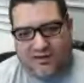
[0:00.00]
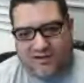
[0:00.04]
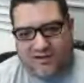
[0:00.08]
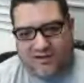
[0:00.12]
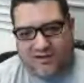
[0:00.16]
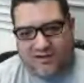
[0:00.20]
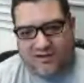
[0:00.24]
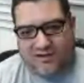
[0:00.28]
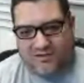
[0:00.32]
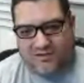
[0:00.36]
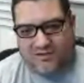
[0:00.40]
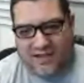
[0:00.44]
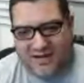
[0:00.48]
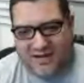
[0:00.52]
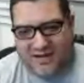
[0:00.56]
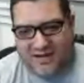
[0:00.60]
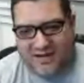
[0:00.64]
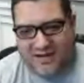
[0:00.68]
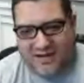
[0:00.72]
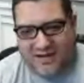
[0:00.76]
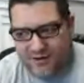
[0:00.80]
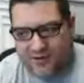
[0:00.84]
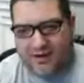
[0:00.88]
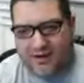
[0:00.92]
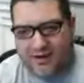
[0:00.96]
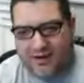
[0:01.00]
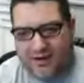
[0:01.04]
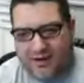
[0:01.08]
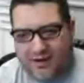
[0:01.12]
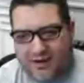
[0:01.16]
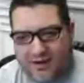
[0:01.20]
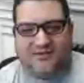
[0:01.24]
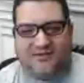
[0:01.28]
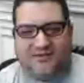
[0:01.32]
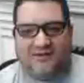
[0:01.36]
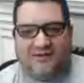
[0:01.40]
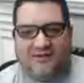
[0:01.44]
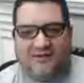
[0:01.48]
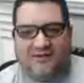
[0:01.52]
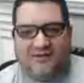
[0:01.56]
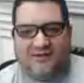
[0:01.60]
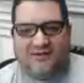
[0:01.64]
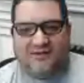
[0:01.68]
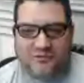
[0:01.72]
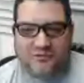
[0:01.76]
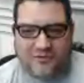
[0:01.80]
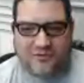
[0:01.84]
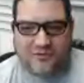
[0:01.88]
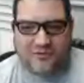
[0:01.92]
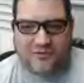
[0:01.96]
of an interactive
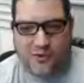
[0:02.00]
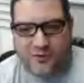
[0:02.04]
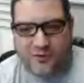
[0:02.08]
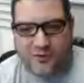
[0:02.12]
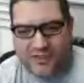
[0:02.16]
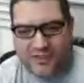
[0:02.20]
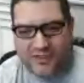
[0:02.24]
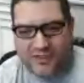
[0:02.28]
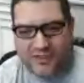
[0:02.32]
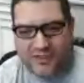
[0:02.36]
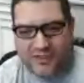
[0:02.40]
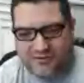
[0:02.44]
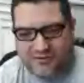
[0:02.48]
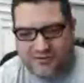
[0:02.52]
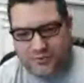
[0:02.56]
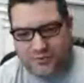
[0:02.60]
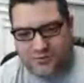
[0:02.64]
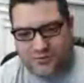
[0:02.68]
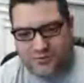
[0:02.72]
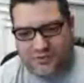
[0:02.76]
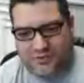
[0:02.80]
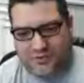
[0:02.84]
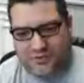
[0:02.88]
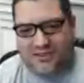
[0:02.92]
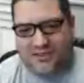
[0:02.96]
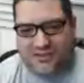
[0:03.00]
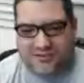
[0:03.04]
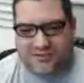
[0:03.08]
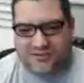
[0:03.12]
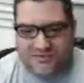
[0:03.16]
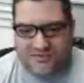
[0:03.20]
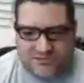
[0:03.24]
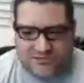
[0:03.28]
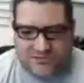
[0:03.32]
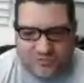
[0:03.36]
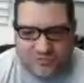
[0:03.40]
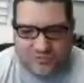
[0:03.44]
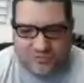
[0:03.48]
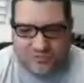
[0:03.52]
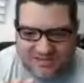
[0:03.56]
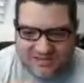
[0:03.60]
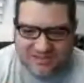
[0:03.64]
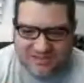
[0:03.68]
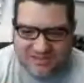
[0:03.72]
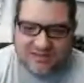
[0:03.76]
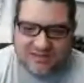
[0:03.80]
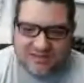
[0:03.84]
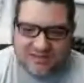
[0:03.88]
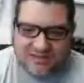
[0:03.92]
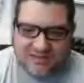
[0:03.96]
sort of coding tool that lets you
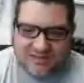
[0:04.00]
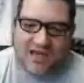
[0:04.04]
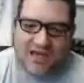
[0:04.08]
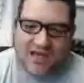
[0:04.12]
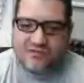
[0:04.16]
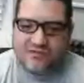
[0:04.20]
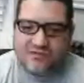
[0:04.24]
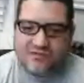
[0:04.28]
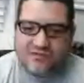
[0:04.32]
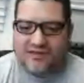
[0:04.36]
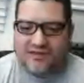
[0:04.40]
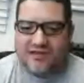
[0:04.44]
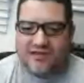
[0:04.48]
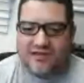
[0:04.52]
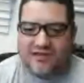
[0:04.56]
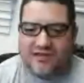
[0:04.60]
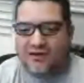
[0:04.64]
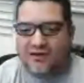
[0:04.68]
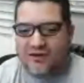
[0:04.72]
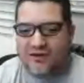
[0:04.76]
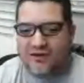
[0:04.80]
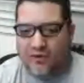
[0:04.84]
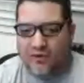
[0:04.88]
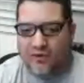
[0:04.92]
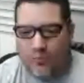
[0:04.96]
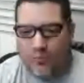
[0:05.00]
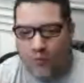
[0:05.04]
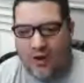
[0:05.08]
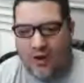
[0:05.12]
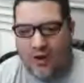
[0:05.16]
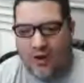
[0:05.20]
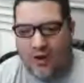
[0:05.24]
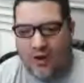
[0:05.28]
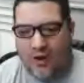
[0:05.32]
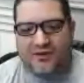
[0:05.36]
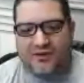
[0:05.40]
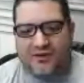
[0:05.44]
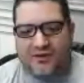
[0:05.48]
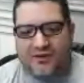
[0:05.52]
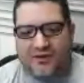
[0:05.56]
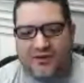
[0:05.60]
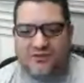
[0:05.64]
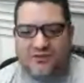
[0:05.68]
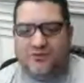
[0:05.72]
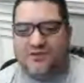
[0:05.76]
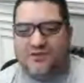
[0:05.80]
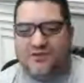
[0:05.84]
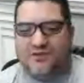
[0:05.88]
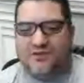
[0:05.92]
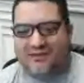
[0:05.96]
see everything while you're
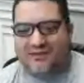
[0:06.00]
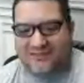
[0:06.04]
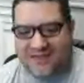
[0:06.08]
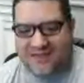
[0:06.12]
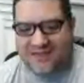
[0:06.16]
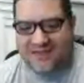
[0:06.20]
doing it?